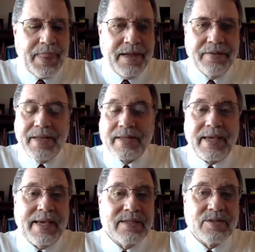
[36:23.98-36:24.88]
Now,
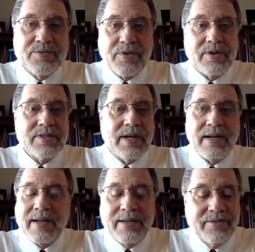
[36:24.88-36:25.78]
that case, as far as
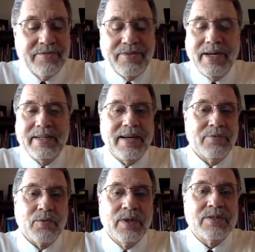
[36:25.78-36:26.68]
I couldn't find it,
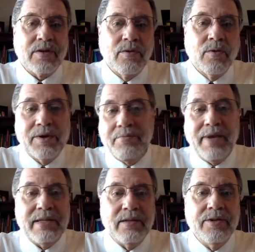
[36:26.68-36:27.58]
ever went to court. It
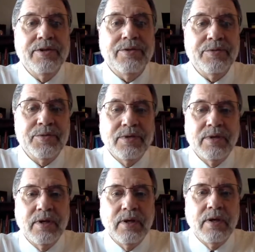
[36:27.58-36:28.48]
made the
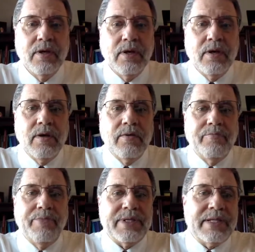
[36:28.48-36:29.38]
news.
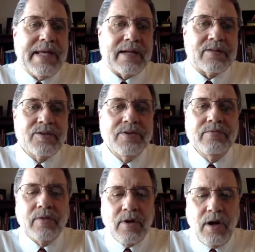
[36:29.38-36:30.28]
But did that
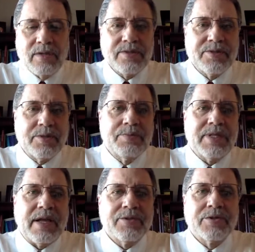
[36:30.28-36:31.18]
student cause a
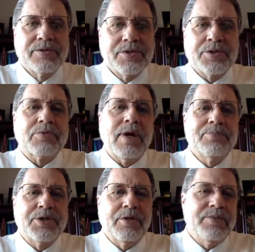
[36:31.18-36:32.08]
substantial
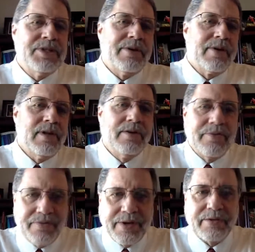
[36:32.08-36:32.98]
disruption, a material
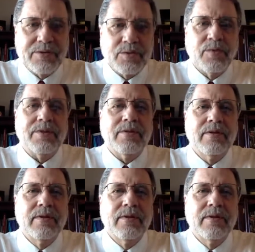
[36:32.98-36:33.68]
interference with